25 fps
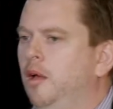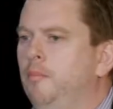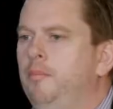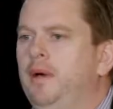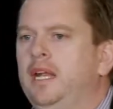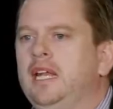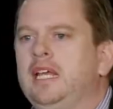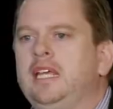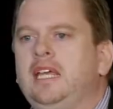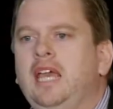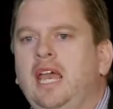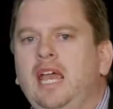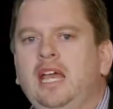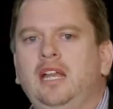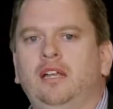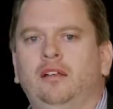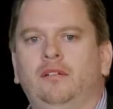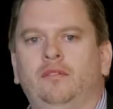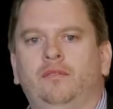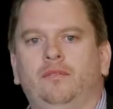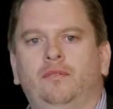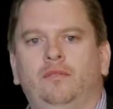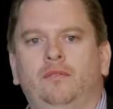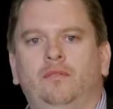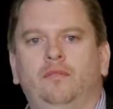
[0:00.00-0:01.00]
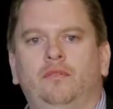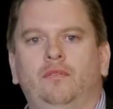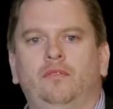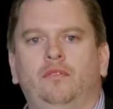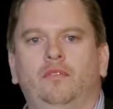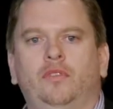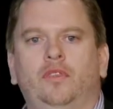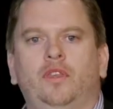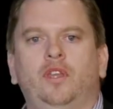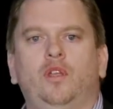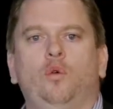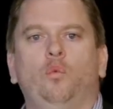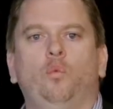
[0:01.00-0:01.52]
But again,
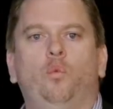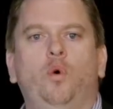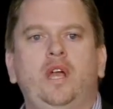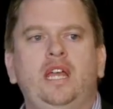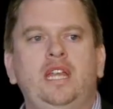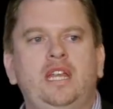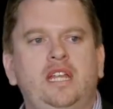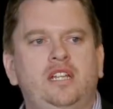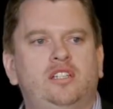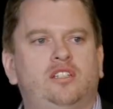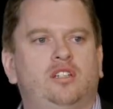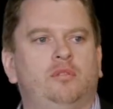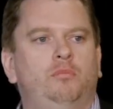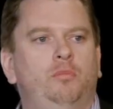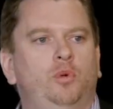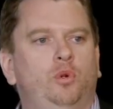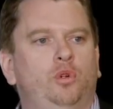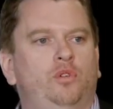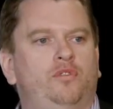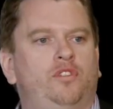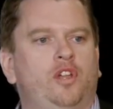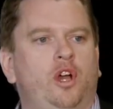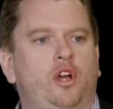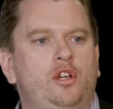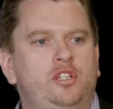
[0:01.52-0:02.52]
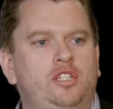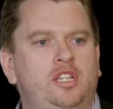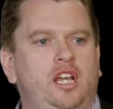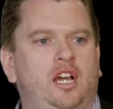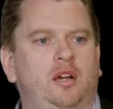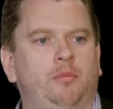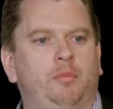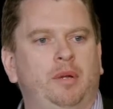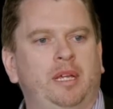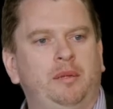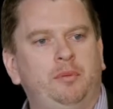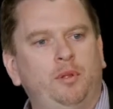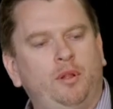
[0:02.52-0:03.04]
we need to move those
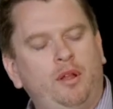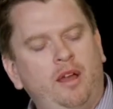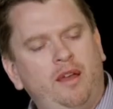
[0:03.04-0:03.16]
young people